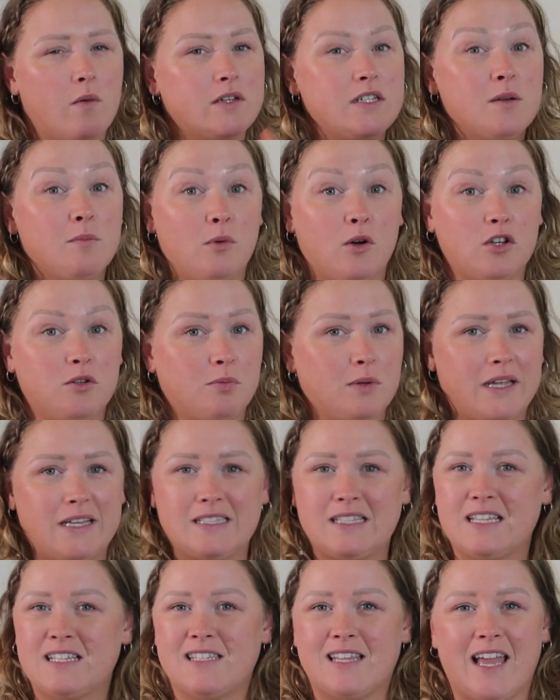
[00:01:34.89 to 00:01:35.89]
went to both
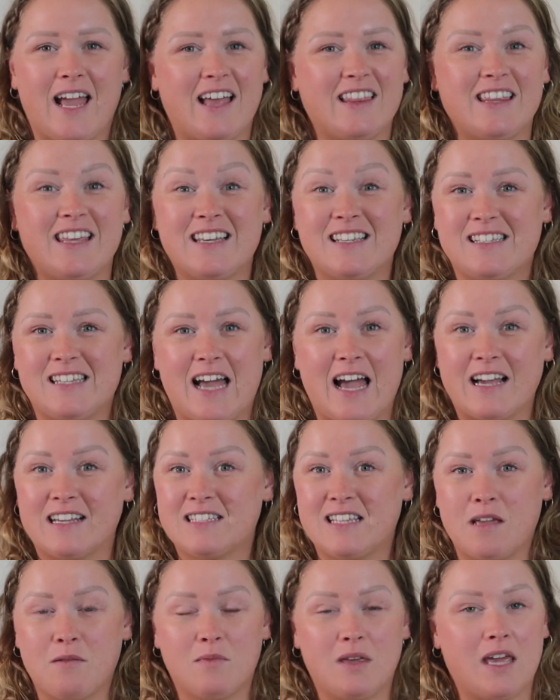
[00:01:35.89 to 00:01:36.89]
places. They had the exact
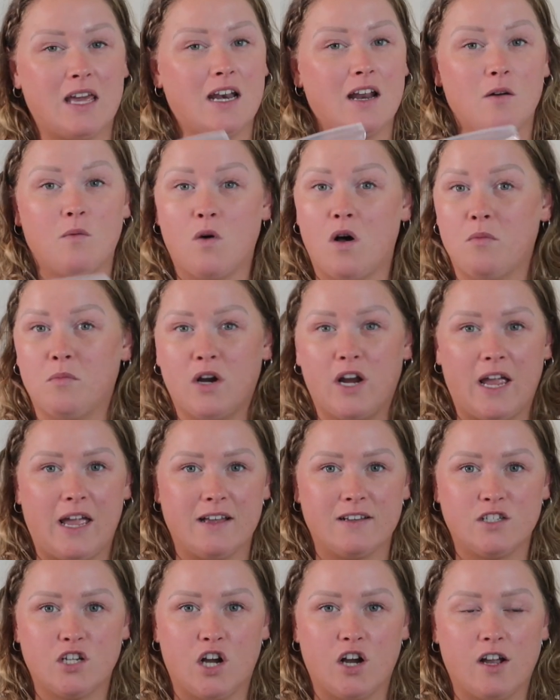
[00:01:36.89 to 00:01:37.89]
same kit at Walmart
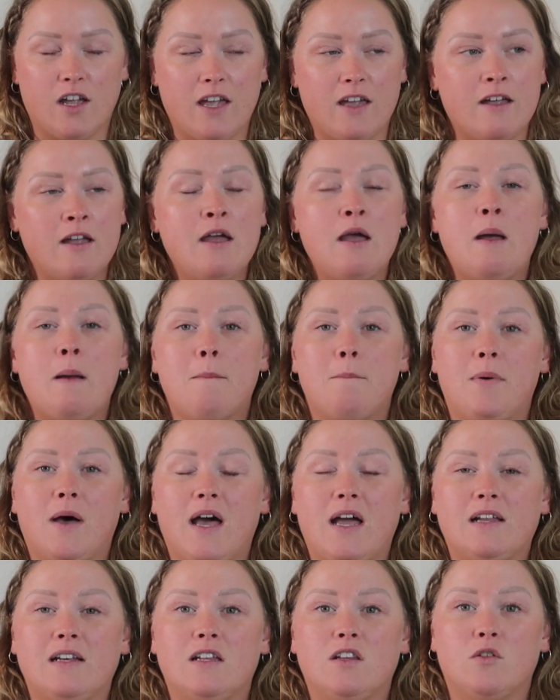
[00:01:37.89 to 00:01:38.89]
and Target.
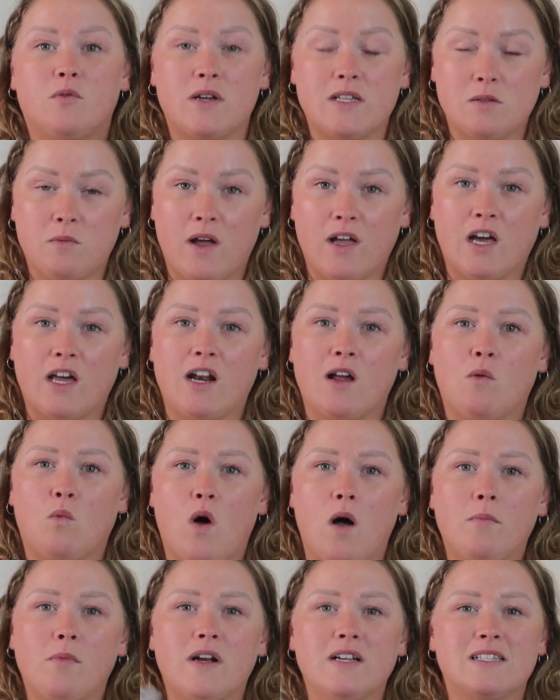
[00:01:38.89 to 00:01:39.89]
But the reason why I got it at
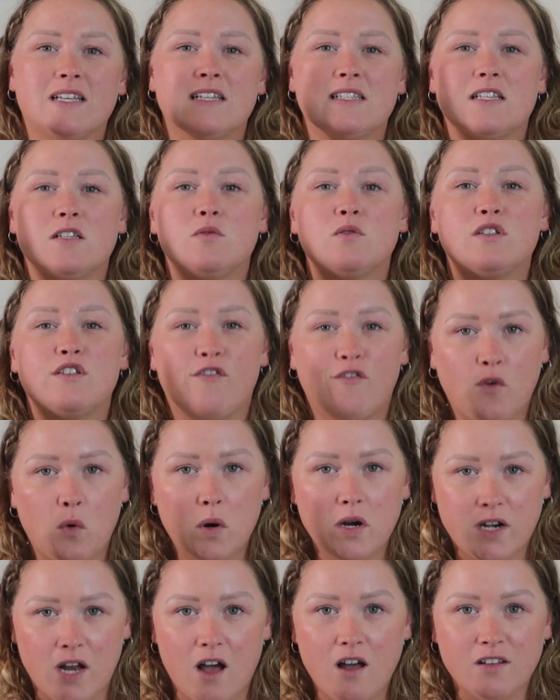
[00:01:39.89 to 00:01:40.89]
Walmart is because this was
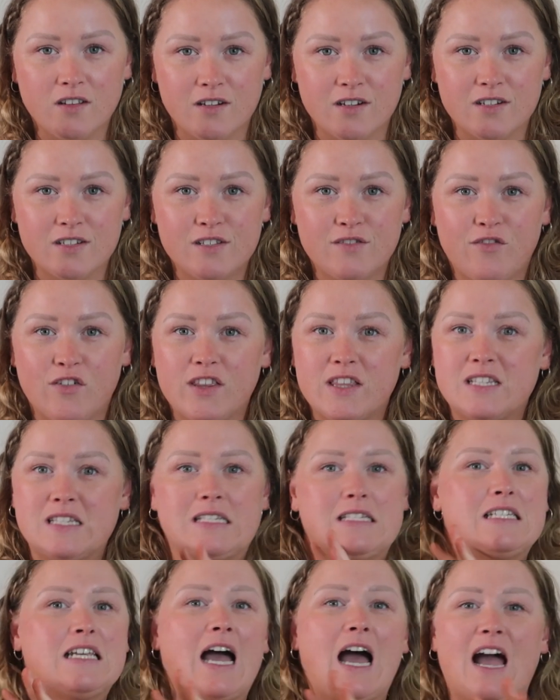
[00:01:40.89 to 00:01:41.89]
$4 for this
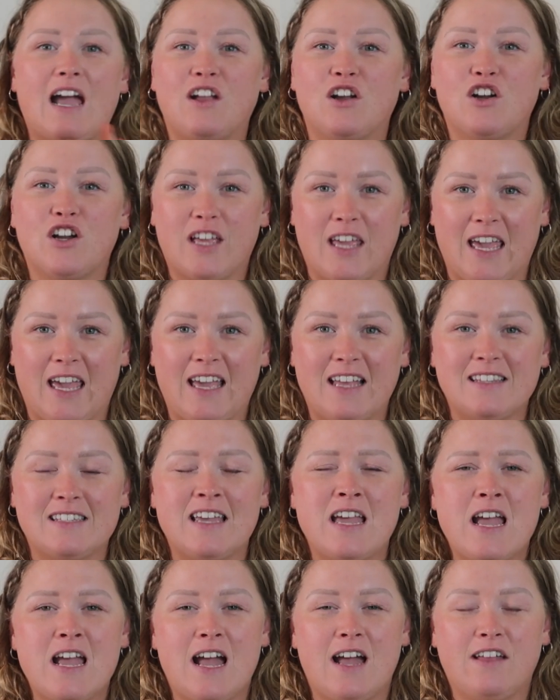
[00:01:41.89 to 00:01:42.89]
entire kit.
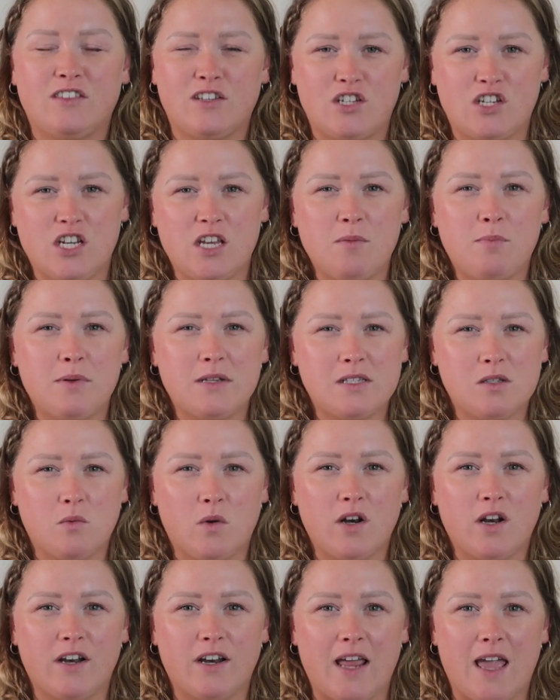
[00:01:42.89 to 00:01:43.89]
And the cheapest
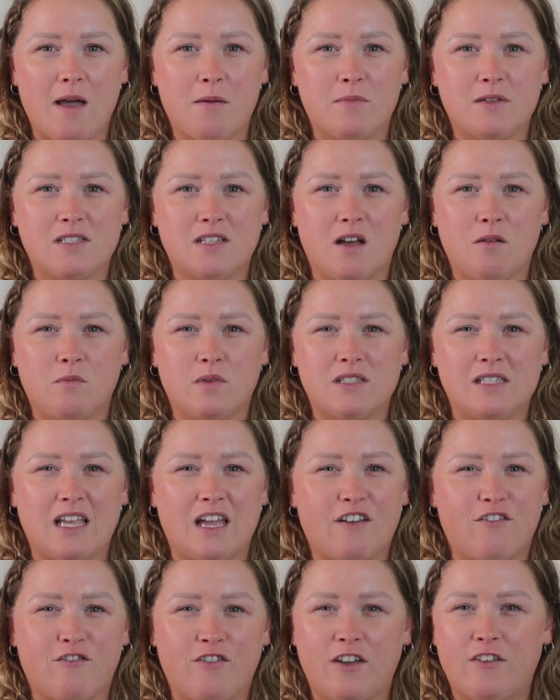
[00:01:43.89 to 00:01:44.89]
one on Amazon was
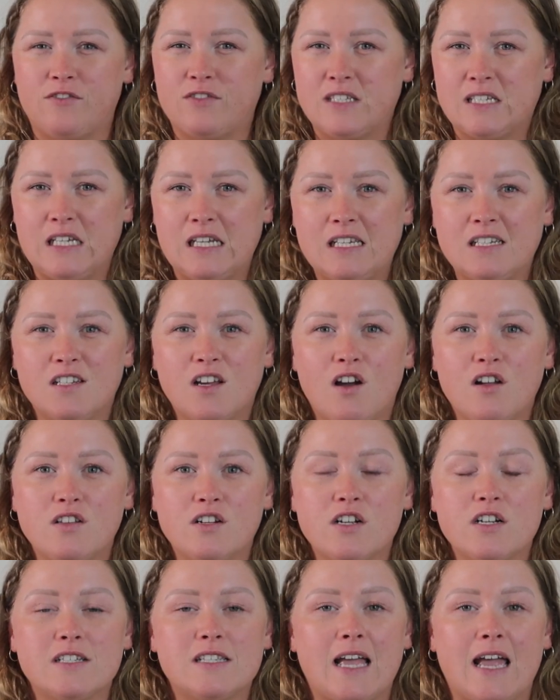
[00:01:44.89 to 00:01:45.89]
like
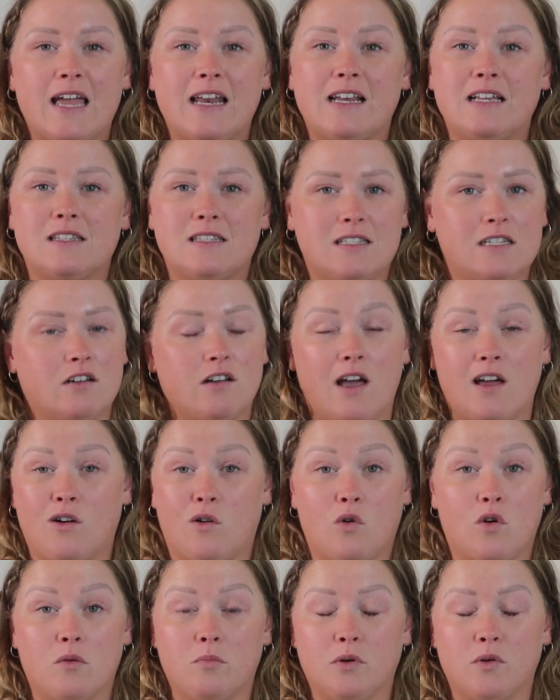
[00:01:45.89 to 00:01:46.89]
$15, and it still had
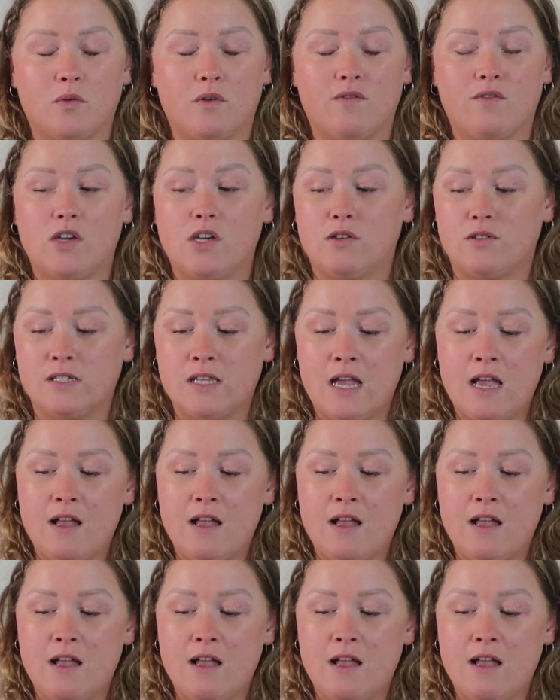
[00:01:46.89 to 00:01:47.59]
horrible reviews.